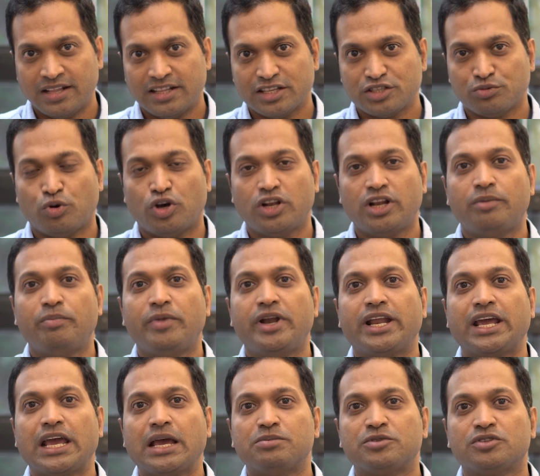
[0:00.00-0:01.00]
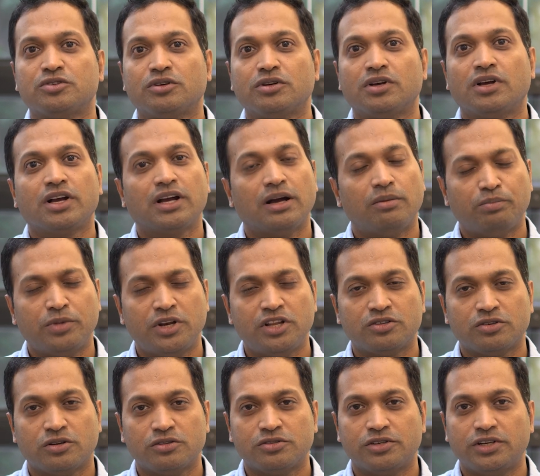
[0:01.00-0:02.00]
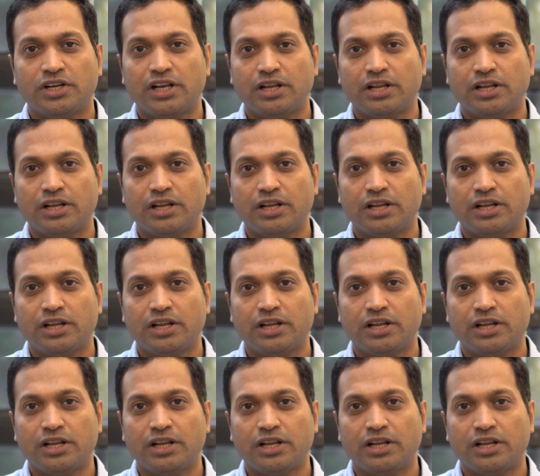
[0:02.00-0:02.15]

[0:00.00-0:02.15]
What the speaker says: the small and mid-cap companies also